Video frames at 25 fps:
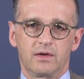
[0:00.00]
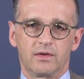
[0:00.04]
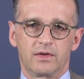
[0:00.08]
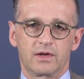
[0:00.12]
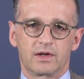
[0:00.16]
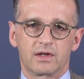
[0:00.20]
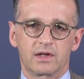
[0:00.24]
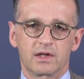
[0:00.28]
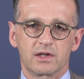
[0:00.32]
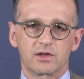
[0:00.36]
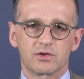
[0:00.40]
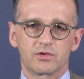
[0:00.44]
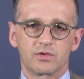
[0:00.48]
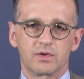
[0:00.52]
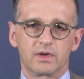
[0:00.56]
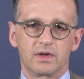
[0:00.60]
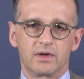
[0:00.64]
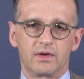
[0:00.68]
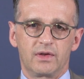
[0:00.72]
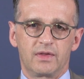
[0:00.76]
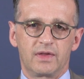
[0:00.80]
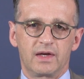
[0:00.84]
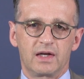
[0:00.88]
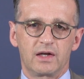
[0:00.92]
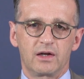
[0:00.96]
the
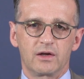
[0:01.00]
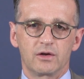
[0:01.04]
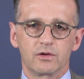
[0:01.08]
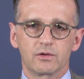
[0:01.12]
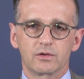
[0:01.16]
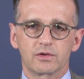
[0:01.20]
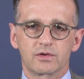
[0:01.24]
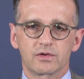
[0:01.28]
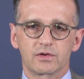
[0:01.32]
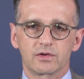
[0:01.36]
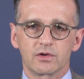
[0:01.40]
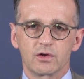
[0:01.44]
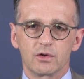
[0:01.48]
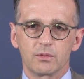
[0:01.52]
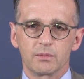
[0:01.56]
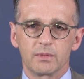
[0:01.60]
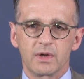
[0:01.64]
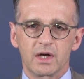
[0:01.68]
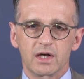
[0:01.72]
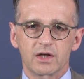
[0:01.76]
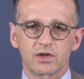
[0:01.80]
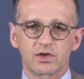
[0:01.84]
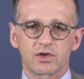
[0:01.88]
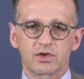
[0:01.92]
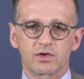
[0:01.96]
country that owes so
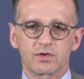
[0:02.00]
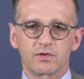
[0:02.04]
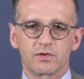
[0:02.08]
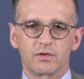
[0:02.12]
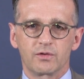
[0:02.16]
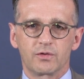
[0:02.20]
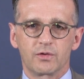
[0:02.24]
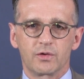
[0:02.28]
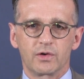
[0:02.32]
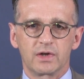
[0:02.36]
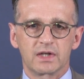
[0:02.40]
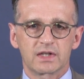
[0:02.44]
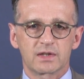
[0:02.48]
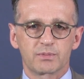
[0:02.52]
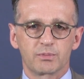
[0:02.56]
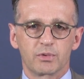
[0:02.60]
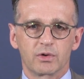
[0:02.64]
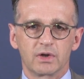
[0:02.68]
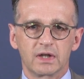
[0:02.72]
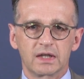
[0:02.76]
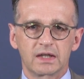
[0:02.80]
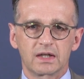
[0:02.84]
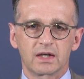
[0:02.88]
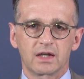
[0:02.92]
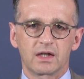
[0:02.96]
much for its
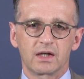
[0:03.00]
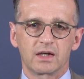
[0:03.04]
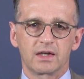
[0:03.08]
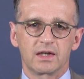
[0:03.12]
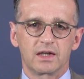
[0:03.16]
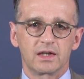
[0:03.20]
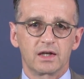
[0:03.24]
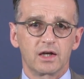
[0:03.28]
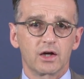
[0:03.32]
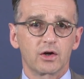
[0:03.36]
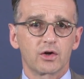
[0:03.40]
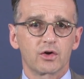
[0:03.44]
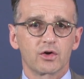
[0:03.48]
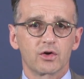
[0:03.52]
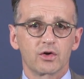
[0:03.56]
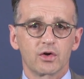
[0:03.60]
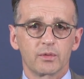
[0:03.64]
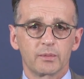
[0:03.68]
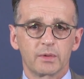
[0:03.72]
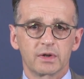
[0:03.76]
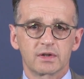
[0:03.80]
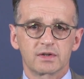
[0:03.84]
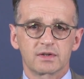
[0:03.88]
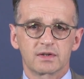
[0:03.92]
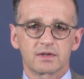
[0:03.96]
political and
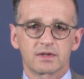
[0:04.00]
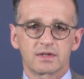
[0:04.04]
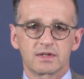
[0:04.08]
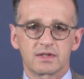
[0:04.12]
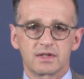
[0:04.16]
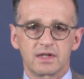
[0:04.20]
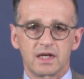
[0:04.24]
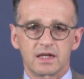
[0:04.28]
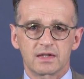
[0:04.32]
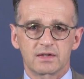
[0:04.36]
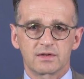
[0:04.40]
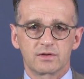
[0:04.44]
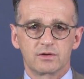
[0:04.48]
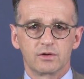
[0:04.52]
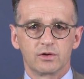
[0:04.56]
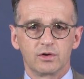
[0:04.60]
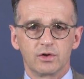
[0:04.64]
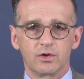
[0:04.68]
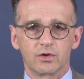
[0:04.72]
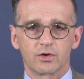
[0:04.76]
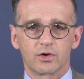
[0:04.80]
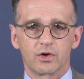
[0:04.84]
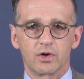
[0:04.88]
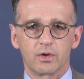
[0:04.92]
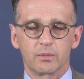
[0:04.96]
economic success to
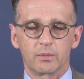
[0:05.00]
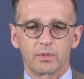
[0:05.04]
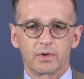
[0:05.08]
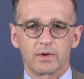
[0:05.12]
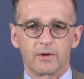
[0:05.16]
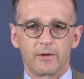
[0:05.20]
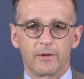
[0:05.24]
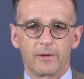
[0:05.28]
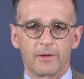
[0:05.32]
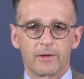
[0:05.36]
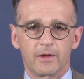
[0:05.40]
Europe,